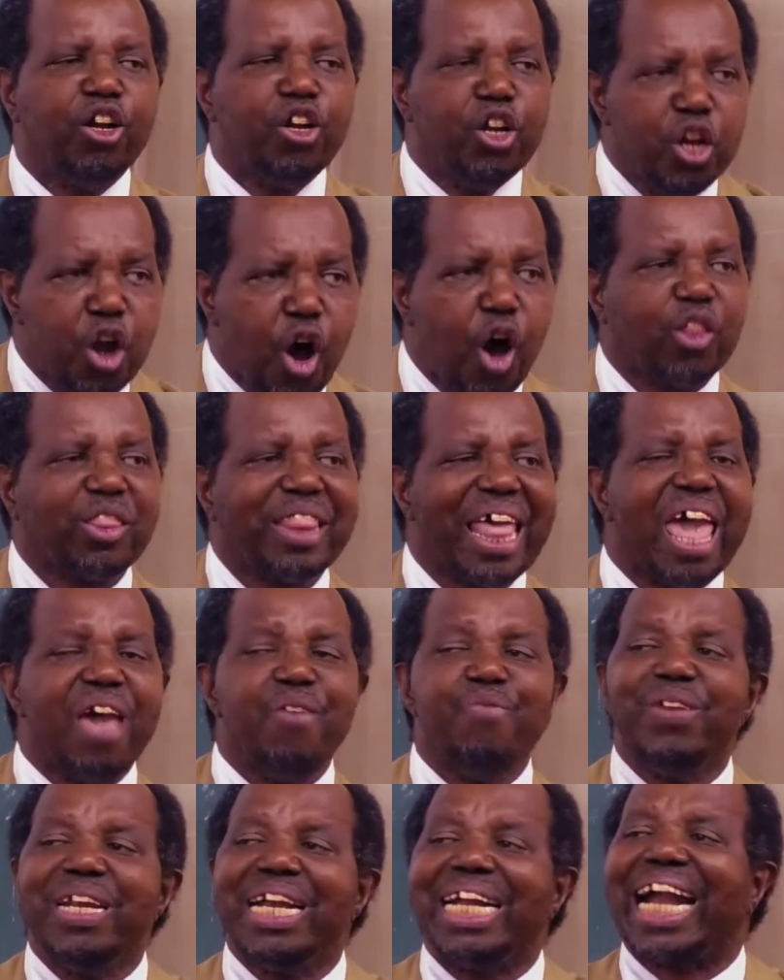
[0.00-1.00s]
not
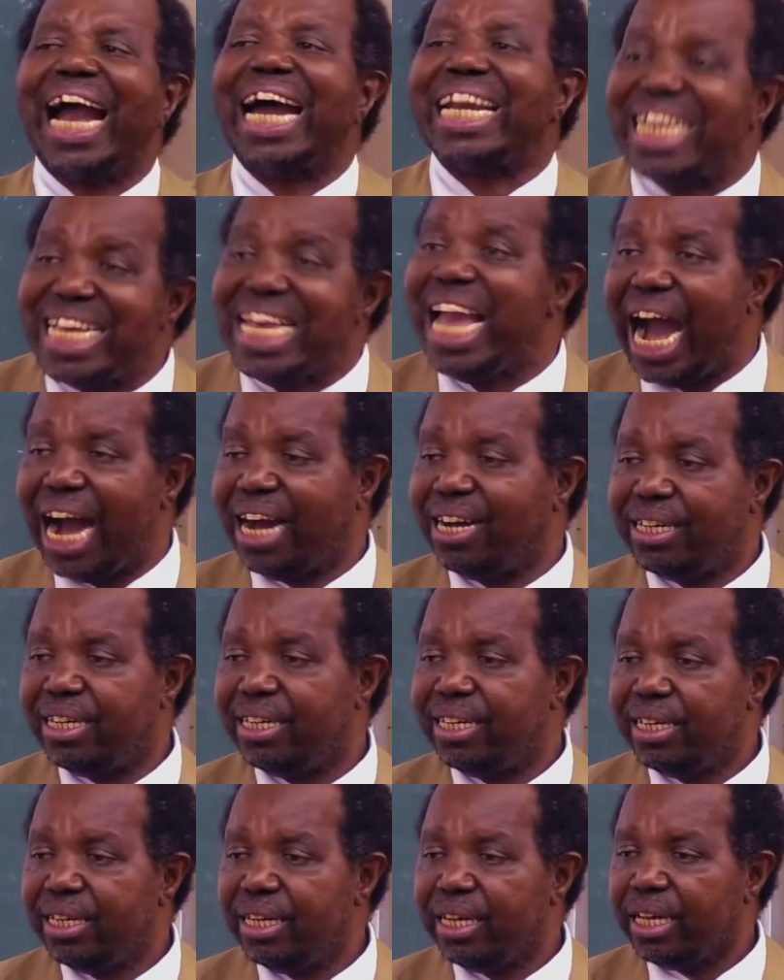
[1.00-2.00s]
every career
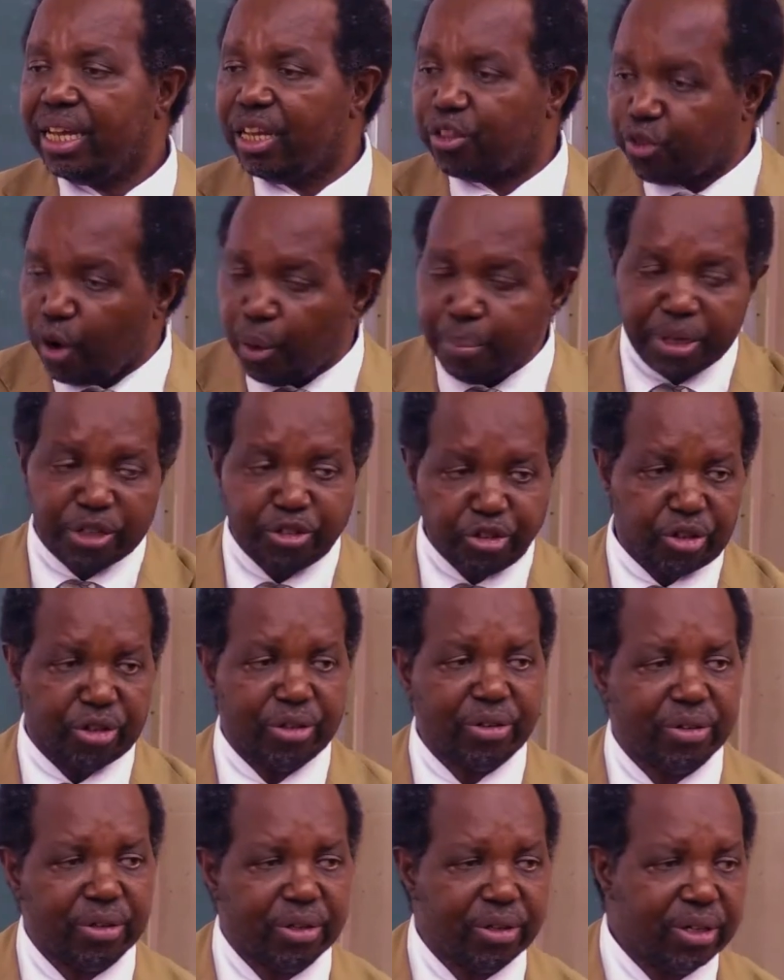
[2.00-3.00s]
is for mission.